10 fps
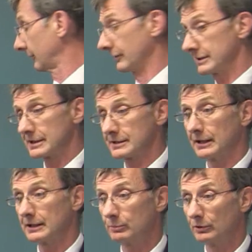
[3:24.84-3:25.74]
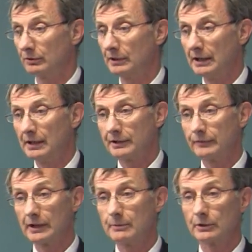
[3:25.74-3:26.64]
to the Sustainable
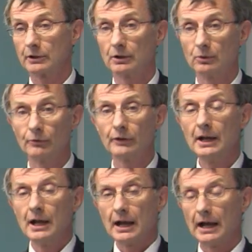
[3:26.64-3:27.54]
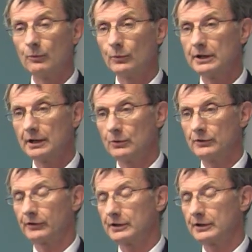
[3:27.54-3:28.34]
Development Goals. And we know there's a